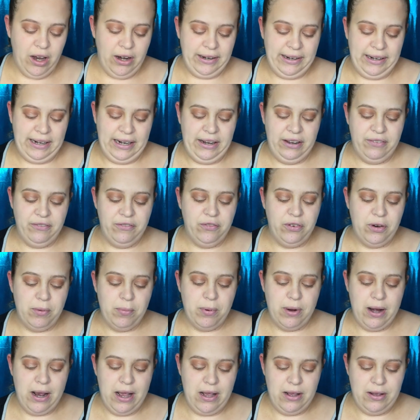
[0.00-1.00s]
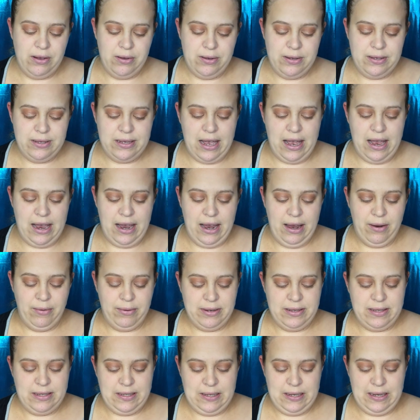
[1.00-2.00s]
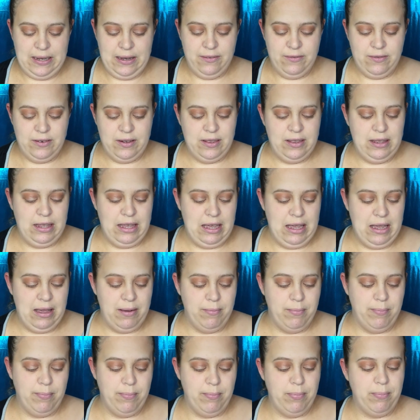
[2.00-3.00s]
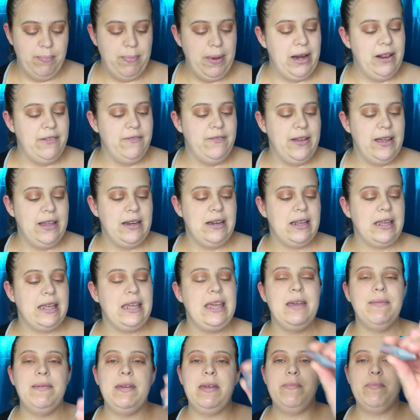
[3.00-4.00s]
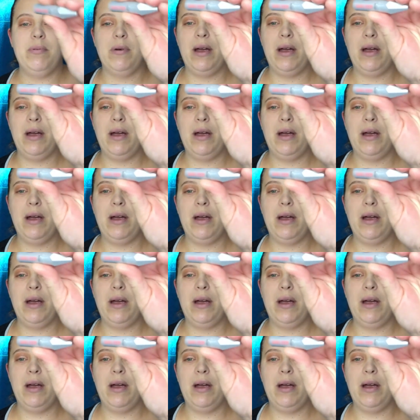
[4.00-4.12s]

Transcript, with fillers: right, for brows, I received the Benefit Gimme